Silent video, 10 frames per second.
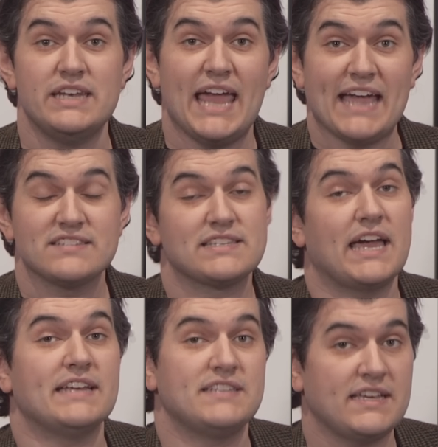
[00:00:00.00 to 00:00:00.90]
Next,
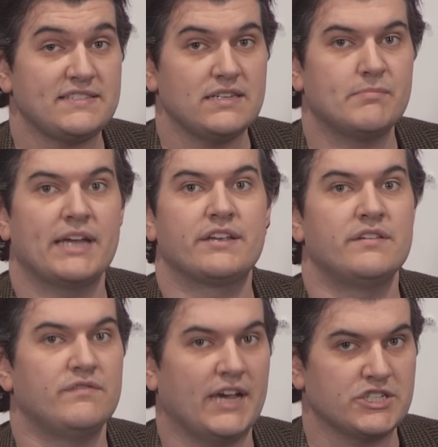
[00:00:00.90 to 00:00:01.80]
I tested my
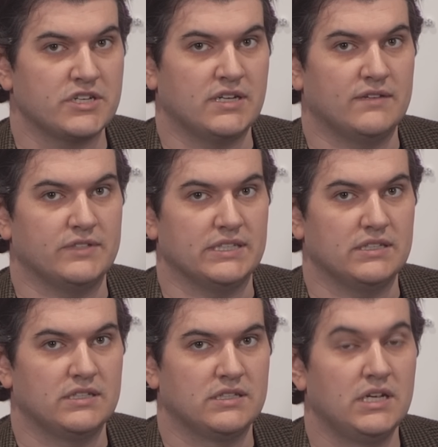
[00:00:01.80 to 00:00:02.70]
convection oven.